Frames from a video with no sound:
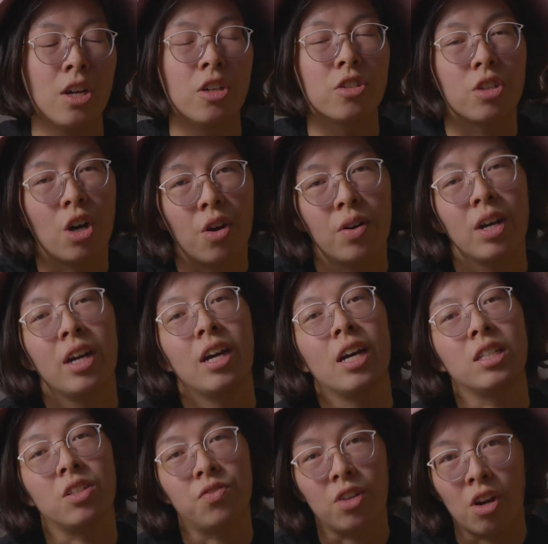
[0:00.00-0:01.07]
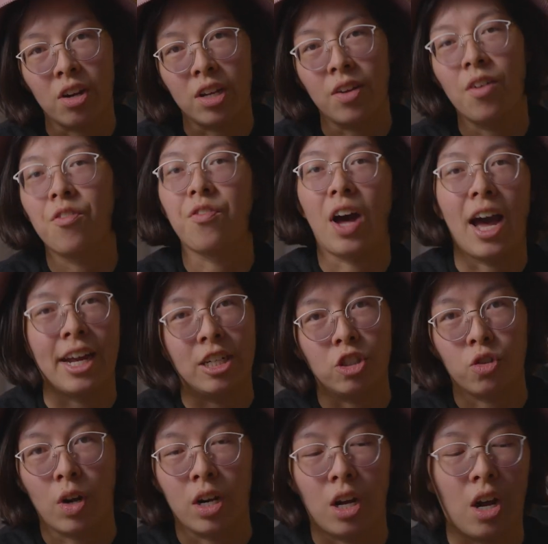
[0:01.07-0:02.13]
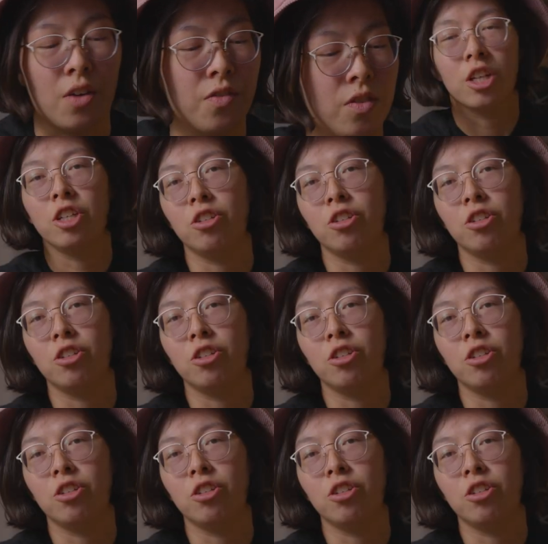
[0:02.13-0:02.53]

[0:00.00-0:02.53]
So it's a very fine trade-off.